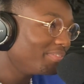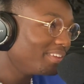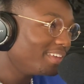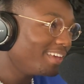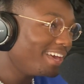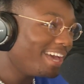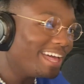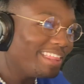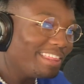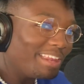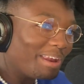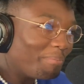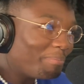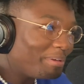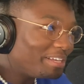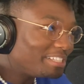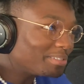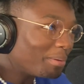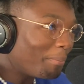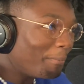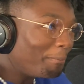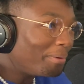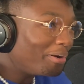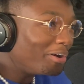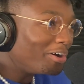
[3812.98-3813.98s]
and then it'd be
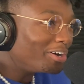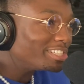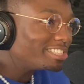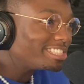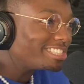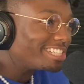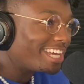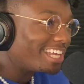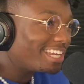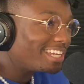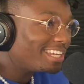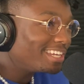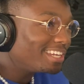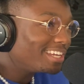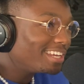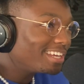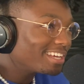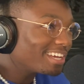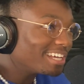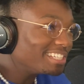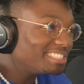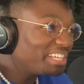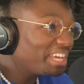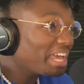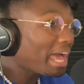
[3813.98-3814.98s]
some bullshit
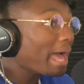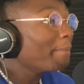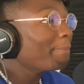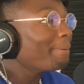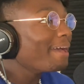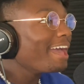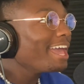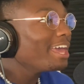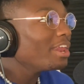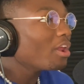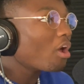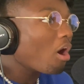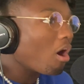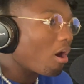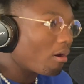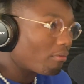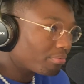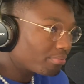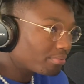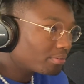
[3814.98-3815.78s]
because he got paid off.